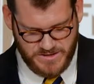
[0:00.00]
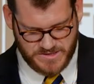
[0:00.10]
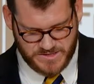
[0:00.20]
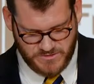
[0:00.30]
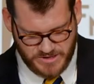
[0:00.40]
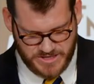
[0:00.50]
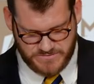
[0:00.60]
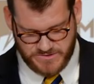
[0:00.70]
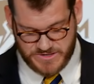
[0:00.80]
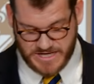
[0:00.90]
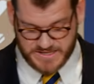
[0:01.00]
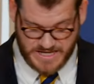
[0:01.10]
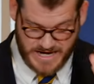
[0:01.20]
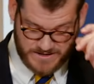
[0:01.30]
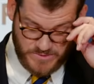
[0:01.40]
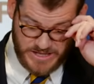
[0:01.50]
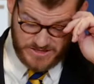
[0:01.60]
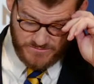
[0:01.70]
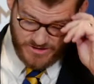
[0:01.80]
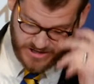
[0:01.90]
This new religion rejects that, and we
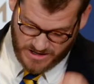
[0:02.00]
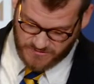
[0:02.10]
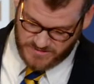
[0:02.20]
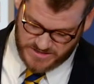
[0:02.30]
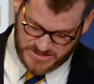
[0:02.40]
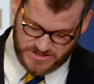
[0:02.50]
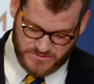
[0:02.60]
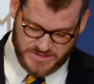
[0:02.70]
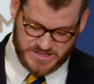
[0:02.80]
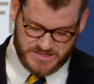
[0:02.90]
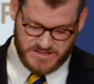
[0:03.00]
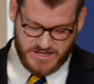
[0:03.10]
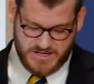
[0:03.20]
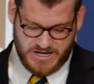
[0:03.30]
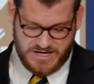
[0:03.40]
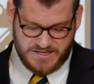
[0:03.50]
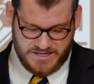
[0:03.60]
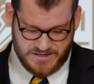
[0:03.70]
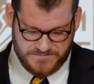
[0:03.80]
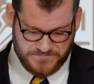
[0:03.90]
need to recover this twoist
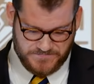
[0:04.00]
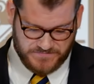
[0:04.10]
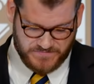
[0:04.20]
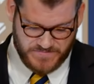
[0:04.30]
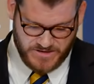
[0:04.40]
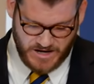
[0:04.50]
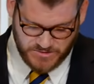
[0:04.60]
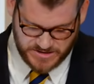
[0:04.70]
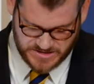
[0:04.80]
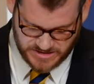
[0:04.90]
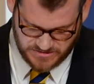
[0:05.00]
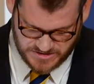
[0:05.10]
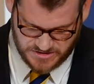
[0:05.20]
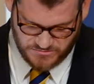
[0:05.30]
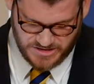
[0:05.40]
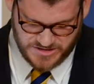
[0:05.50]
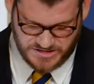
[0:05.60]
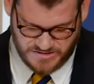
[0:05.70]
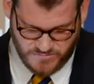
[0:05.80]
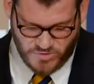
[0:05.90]
idea. I want to consider this new
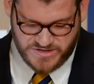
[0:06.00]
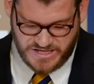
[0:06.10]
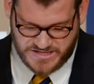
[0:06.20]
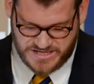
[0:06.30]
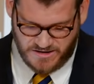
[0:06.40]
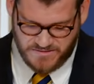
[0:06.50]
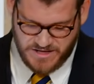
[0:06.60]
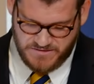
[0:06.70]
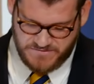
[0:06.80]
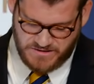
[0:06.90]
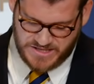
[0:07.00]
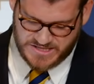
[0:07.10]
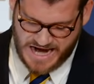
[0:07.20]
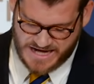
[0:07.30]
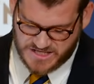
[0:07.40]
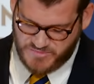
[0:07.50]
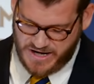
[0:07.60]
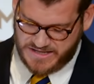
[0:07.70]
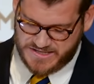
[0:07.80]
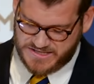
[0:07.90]
religion in more detail, various
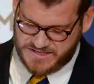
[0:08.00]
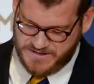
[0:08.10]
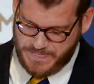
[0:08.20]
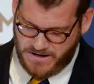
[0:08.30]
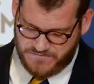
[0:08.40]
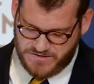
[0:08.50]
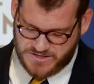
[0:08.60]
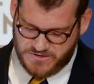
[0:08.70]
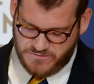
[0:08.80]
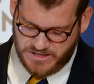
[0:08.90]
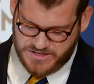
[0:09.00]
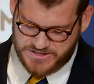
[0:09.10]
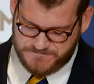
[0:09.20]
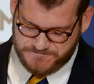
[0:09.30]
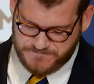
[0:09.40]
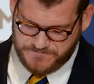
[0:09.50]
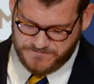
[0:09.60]
aspects of this new religion.